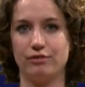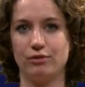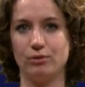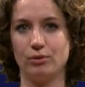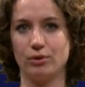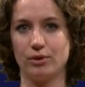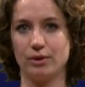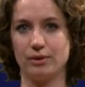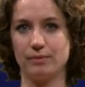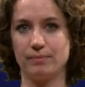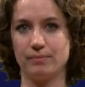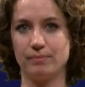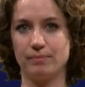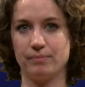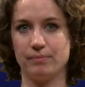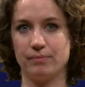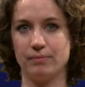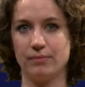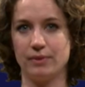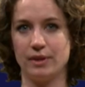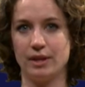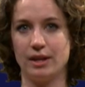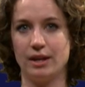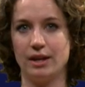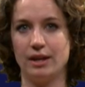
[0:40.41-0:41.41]
4.
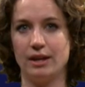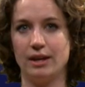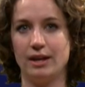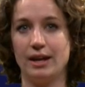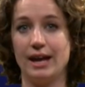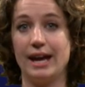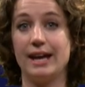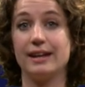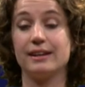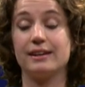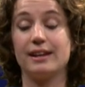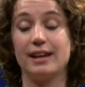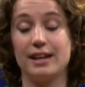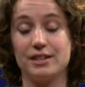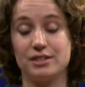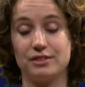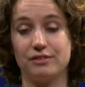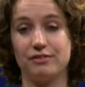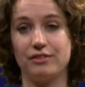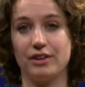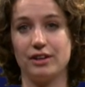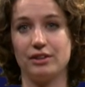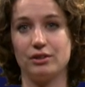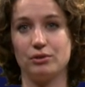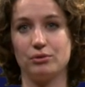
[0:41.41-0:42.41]
And
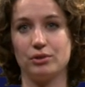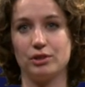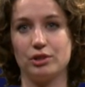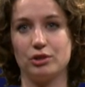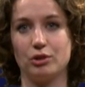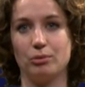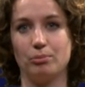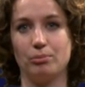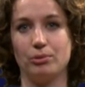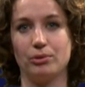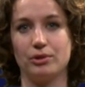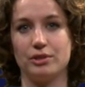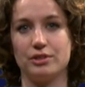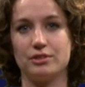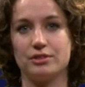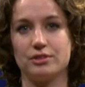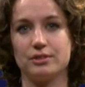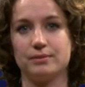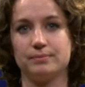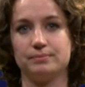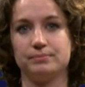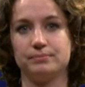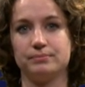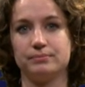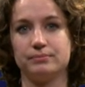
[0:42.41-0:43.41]
classify the critical
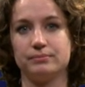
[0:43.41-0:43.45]
points.